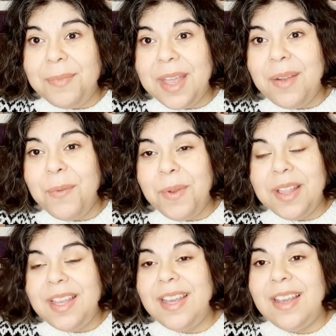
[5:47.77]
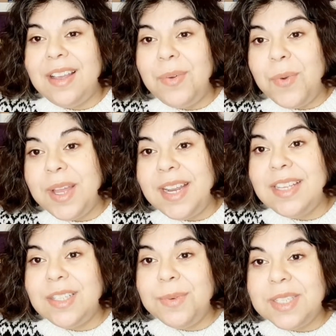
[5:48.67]
not really
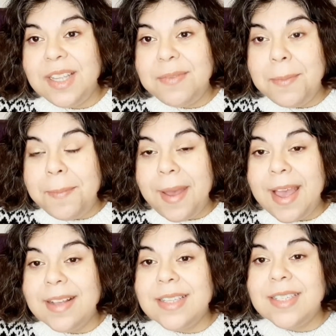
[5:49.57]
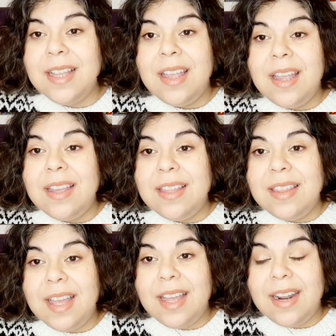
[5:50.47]
wanting to receive a box
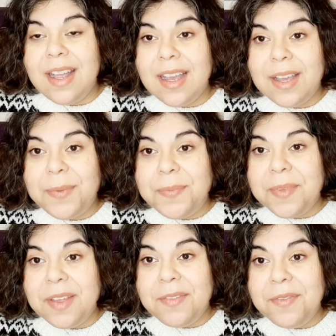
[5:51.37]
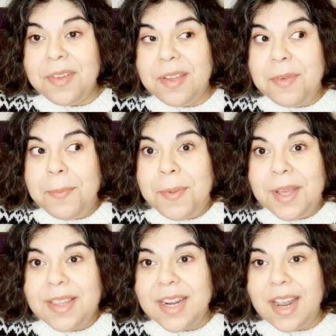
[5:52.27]
that of a
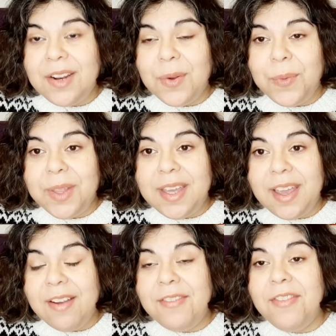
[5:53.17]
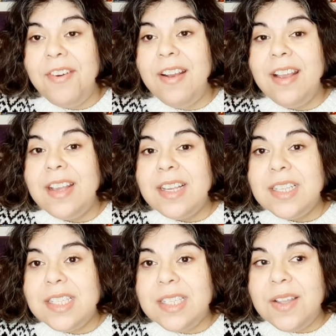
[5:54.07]
book that I don't really care for.
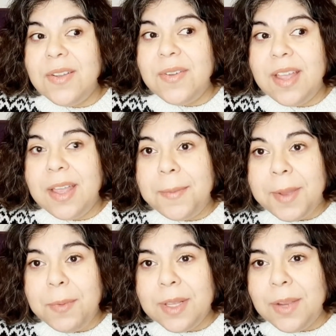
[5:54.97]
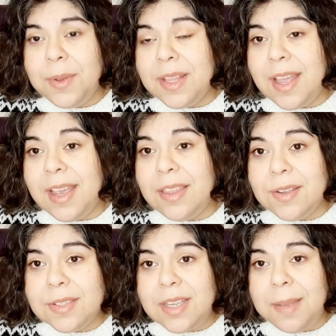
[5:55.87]
So I really rely
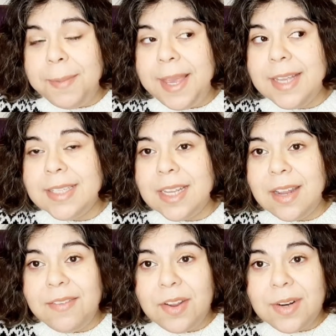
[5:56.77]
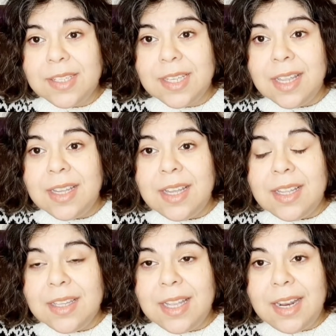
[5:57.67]
on those sneak peeks, and I've noticed
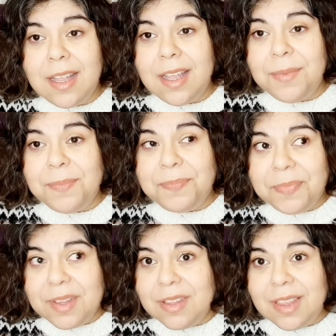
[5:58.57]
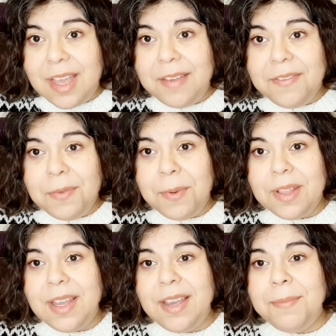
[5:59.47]
like they've
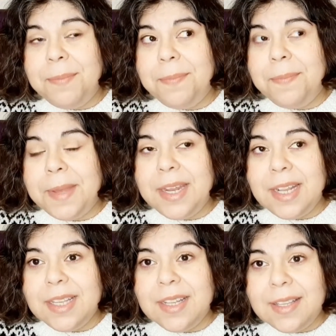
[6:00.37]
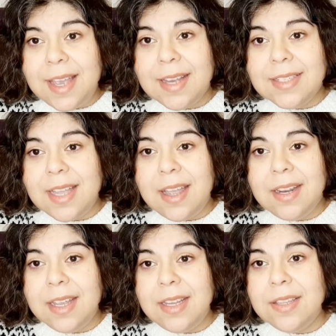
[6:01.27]
really been a little lax
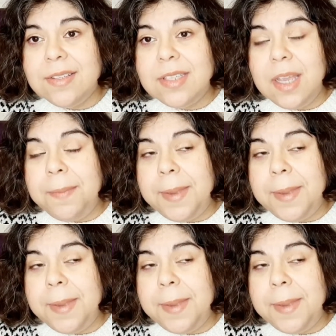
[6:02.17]
on getting those